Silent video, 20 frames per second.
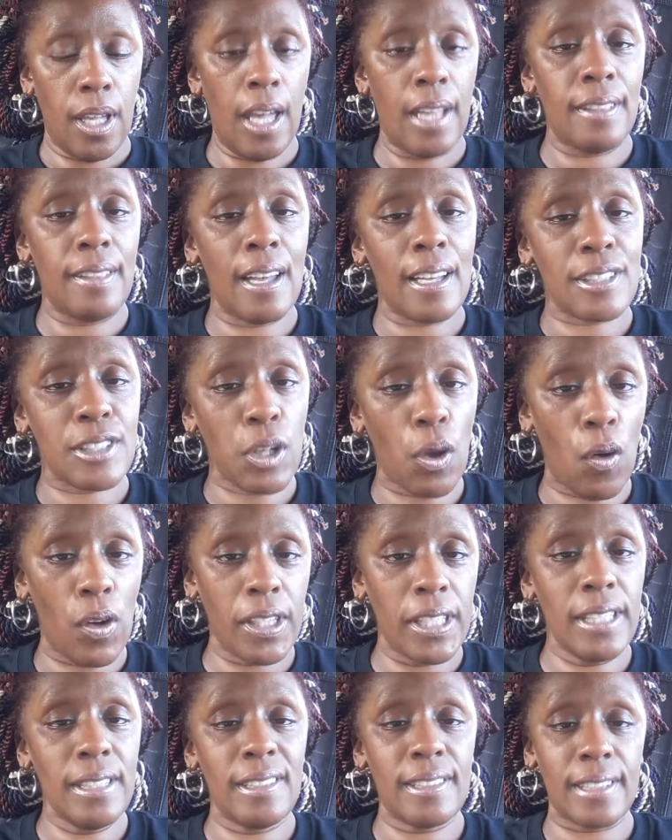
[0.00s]
And that's all
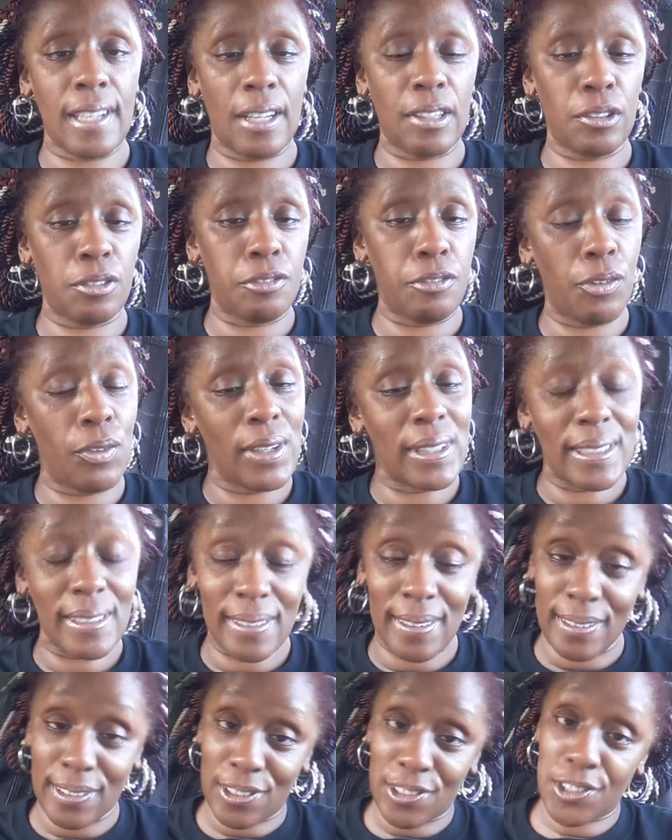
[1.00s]
he settled for
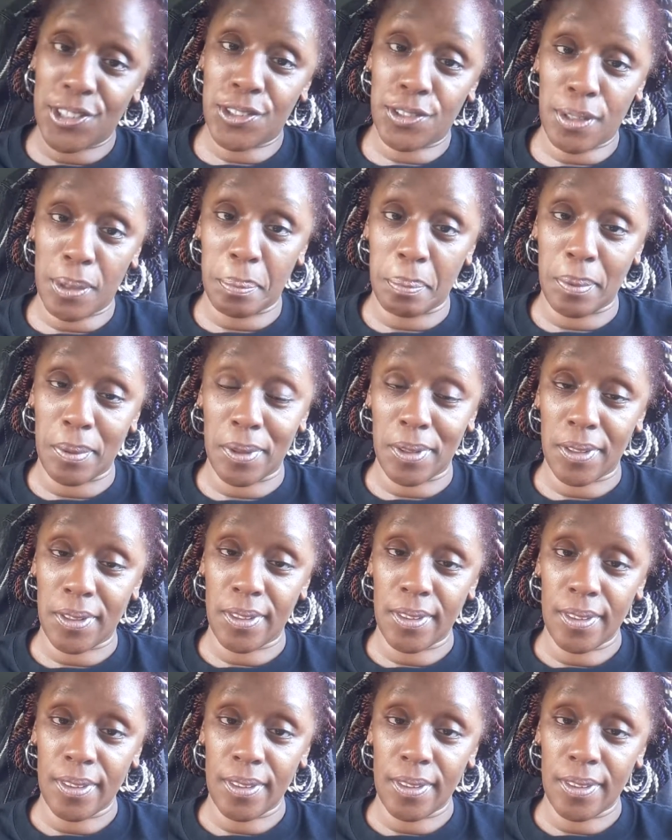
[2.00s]
is a stripper.